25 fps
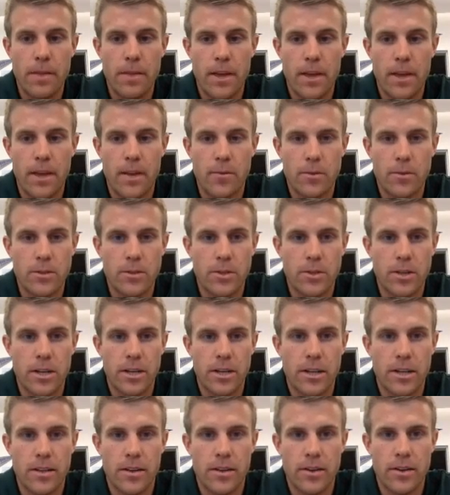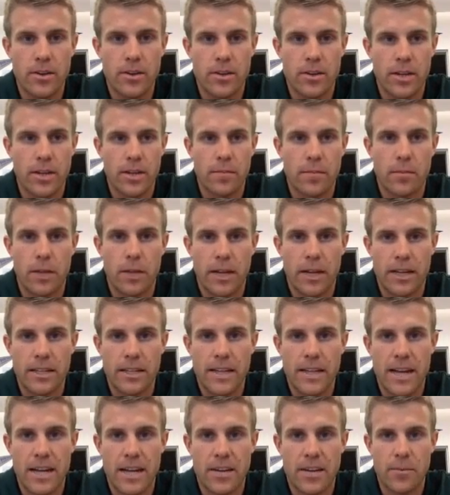And once you get in there, you'll get a blank
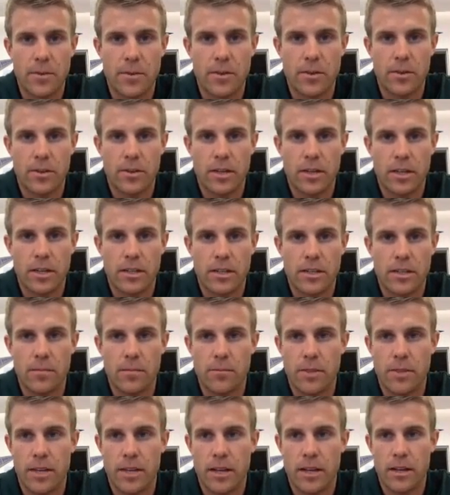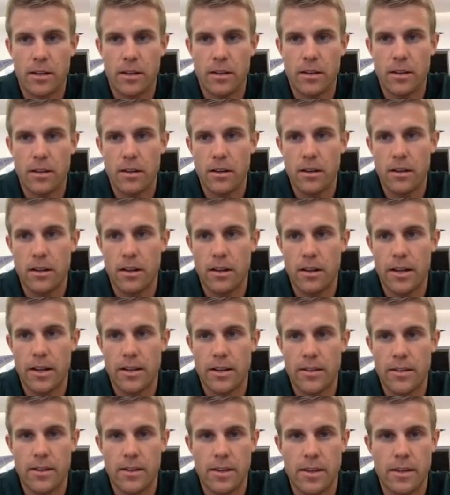document looking something
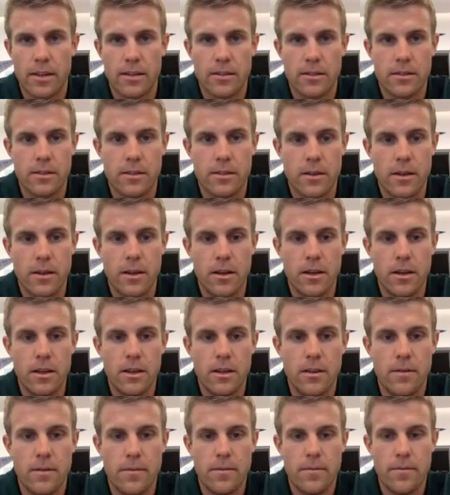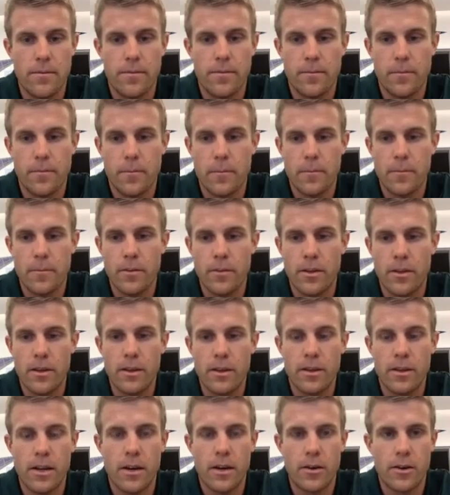like this.
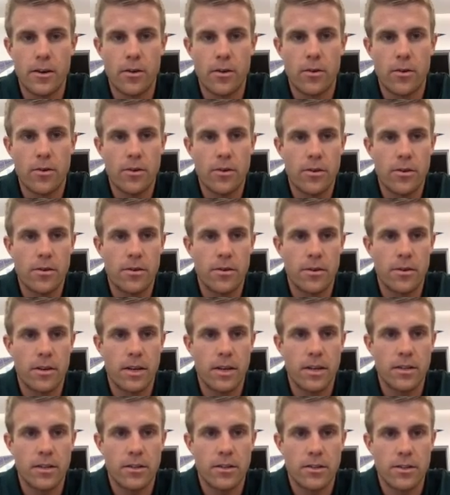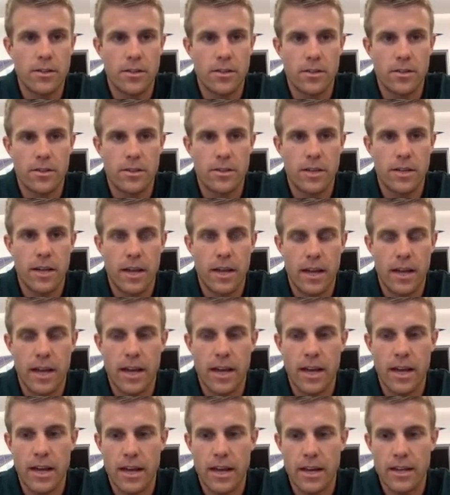Now, in order to insert
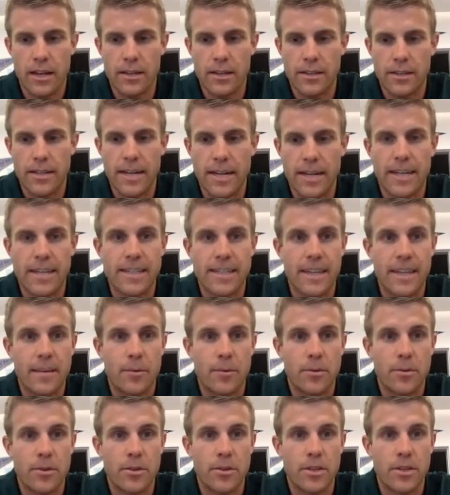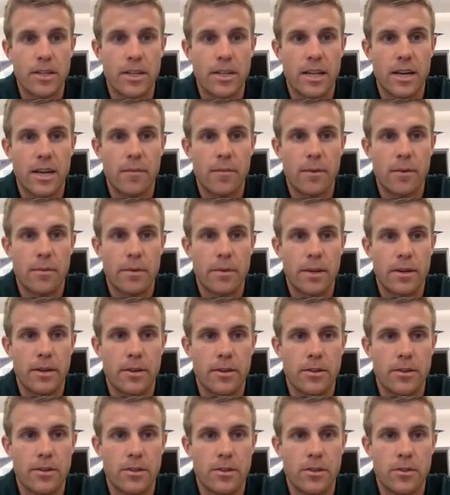a data table, you need to come up
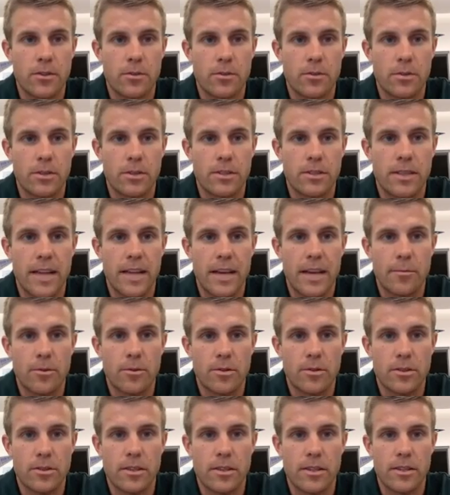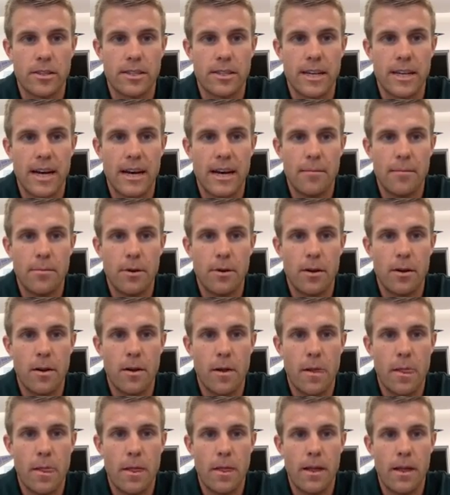here to Tables in the top.
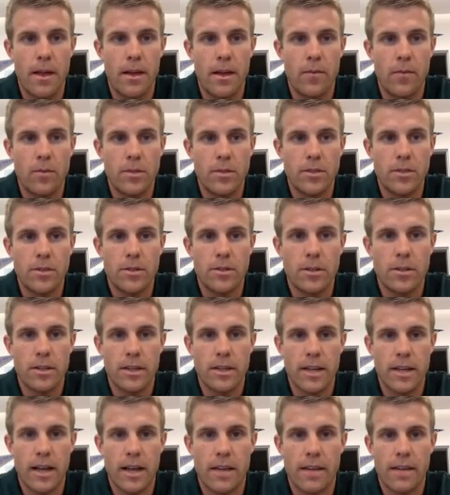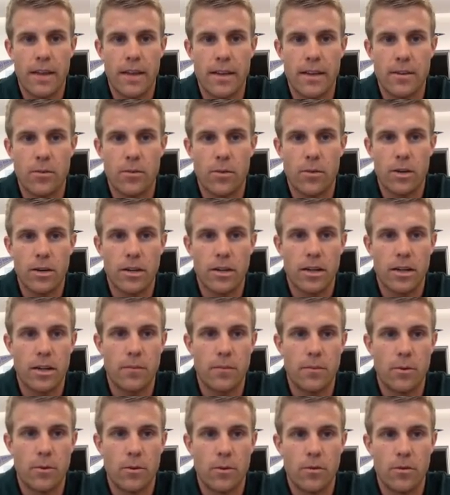And once you click on that, you'll want to
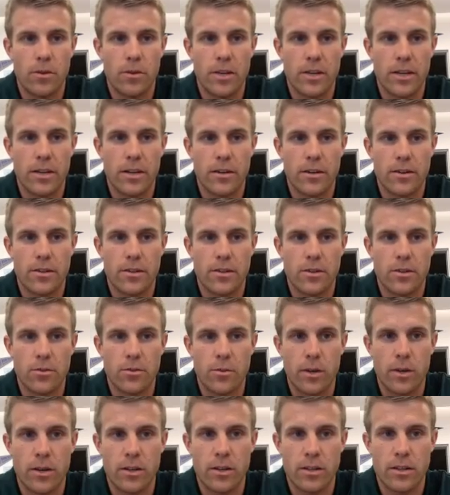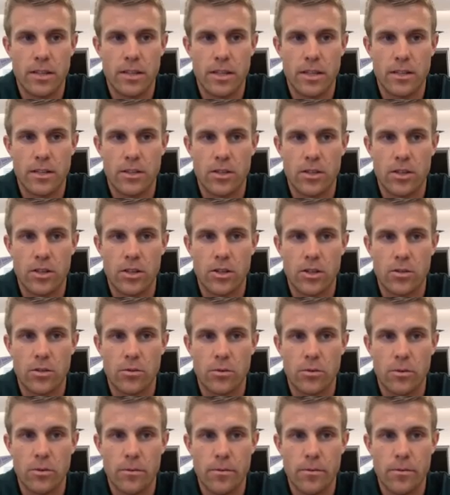come over here to where it says New.